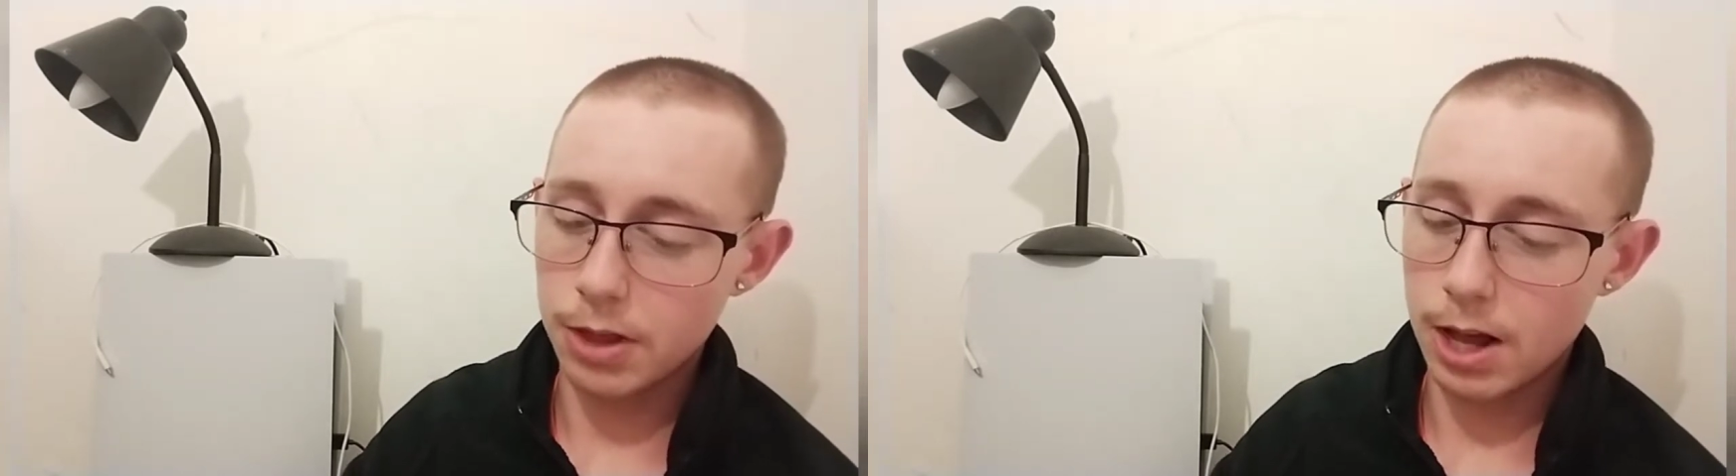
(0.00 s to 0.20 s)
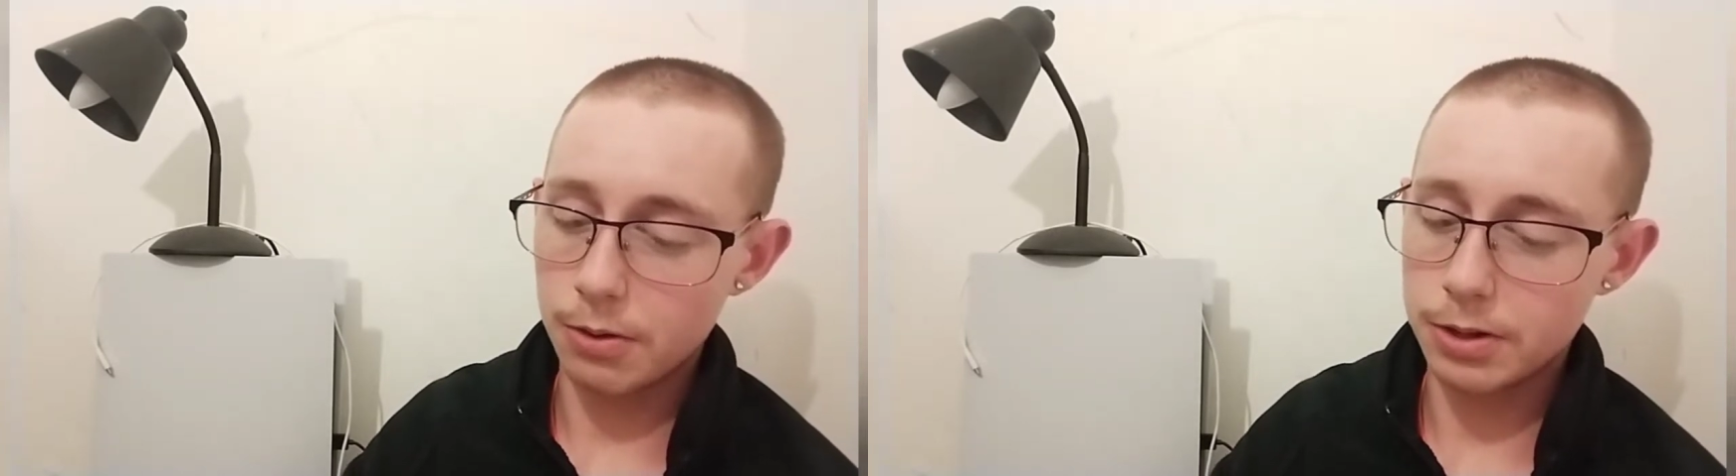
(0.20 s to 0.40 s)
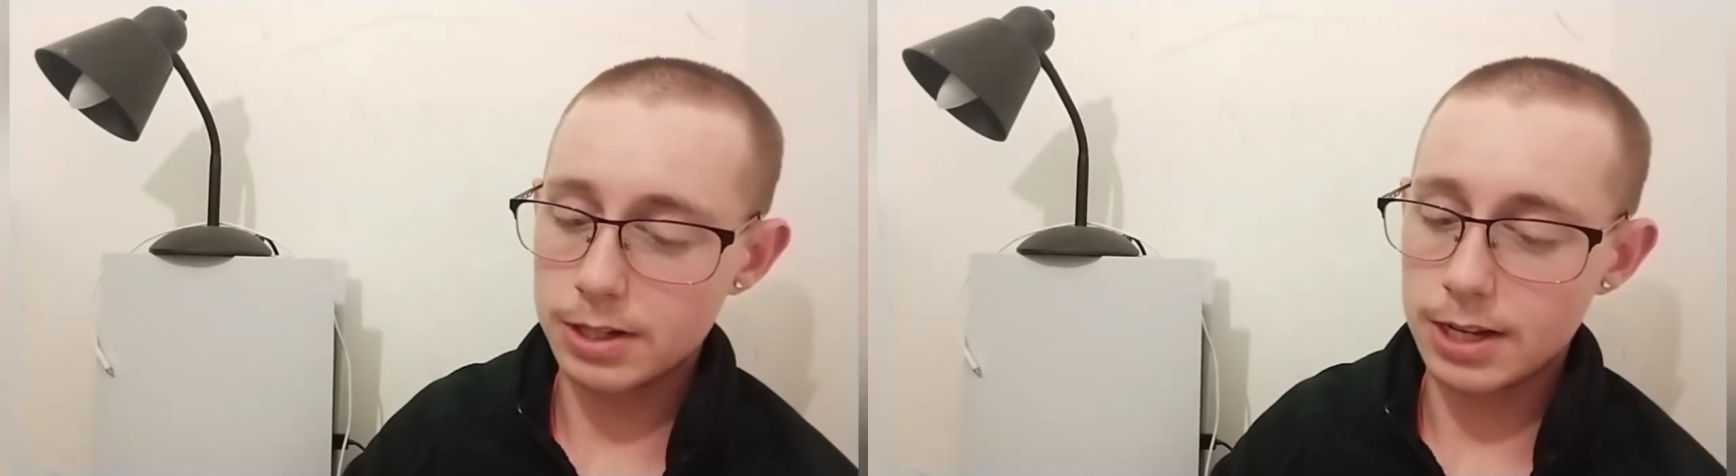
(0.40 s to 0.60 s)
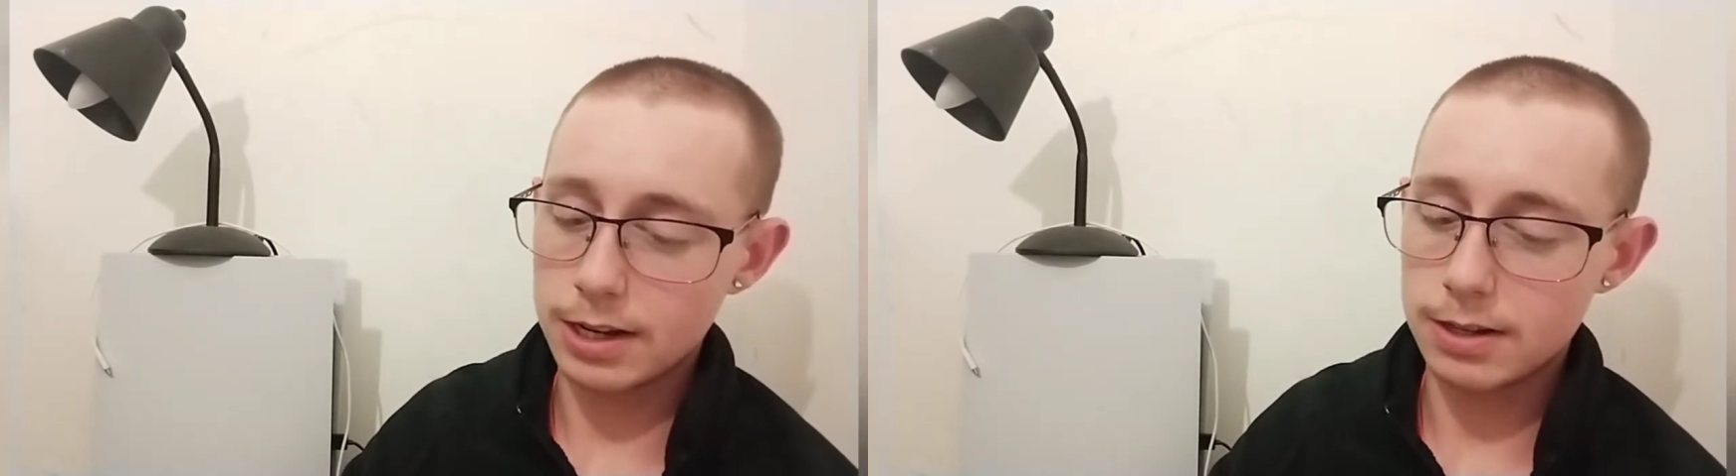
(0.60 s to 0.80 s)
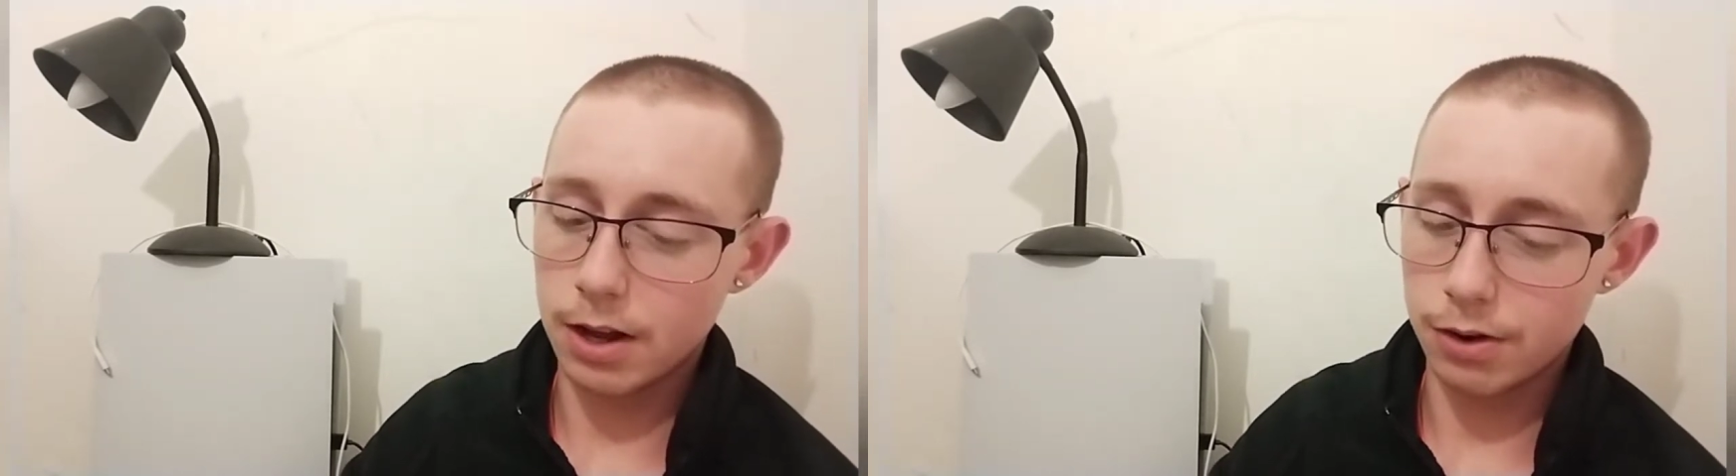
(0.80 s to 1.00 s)
thousand
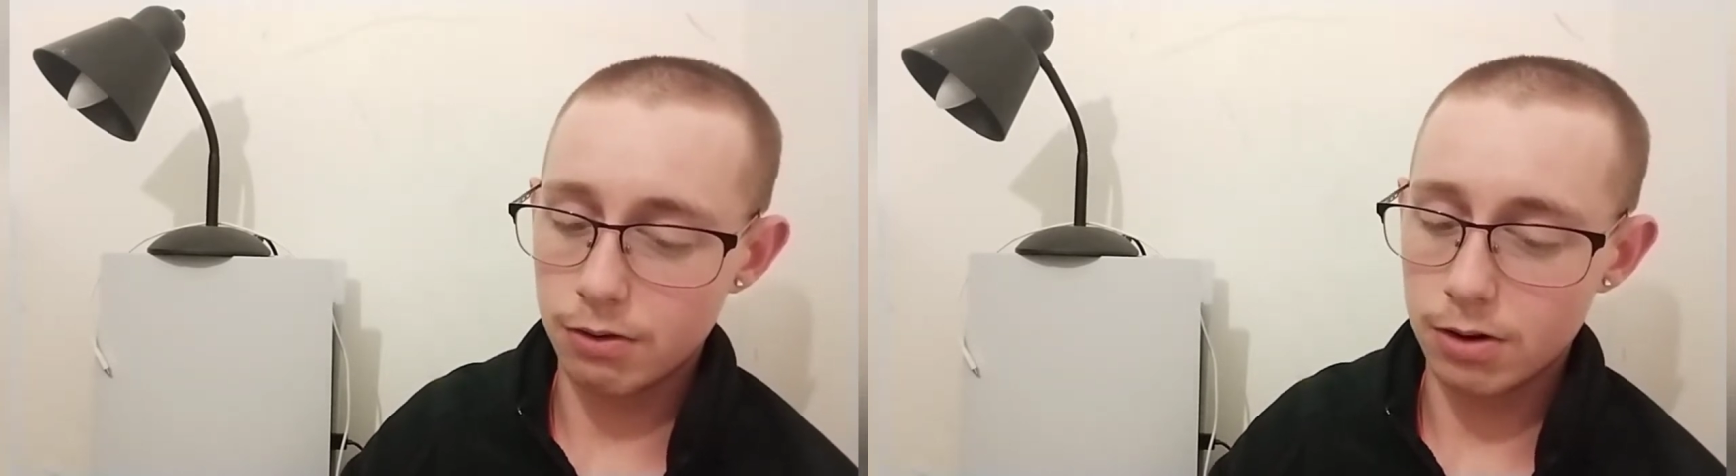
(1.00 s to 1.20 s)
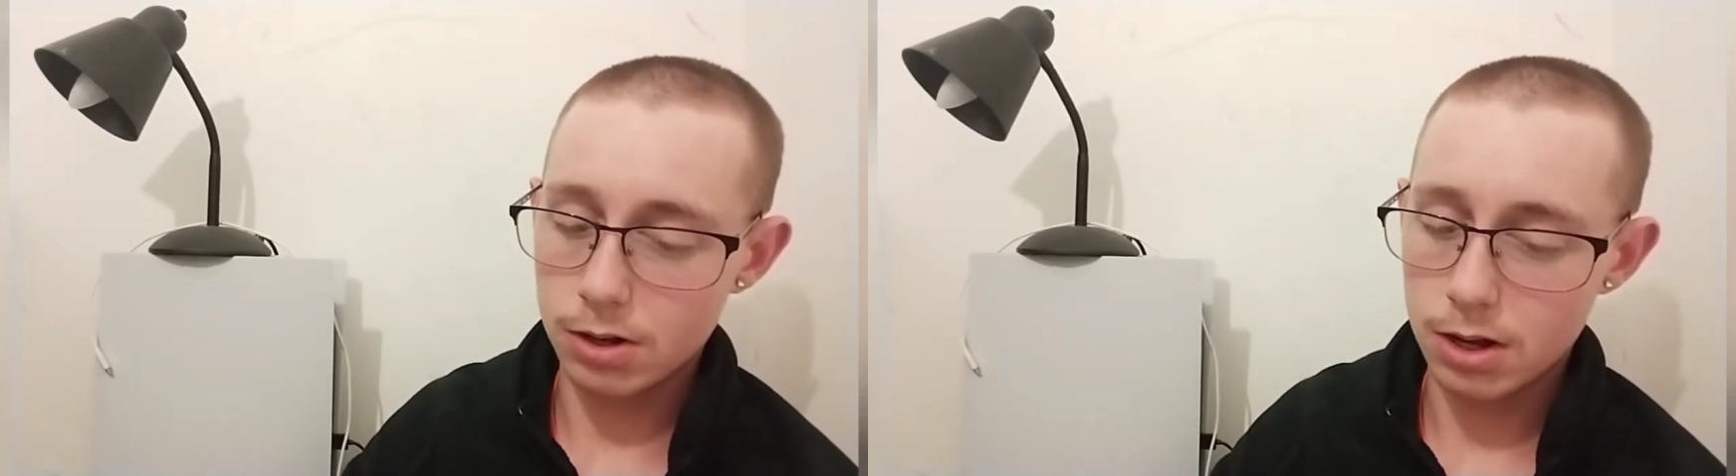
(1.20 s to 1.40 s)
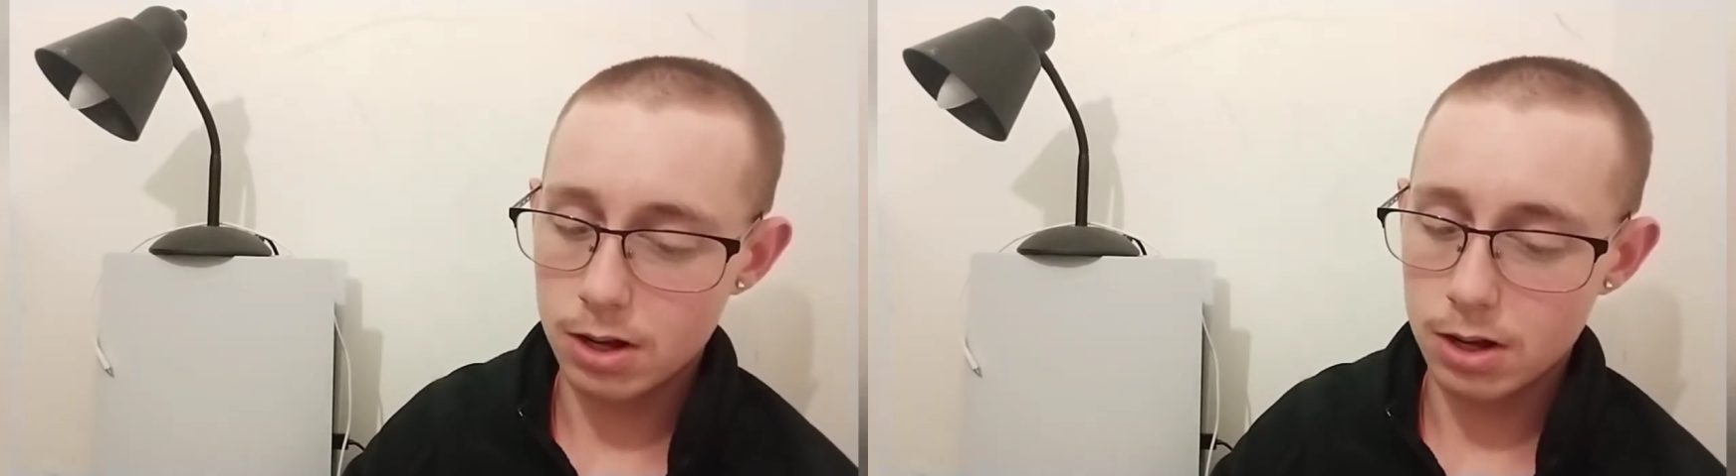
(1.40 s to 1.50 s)
six hundred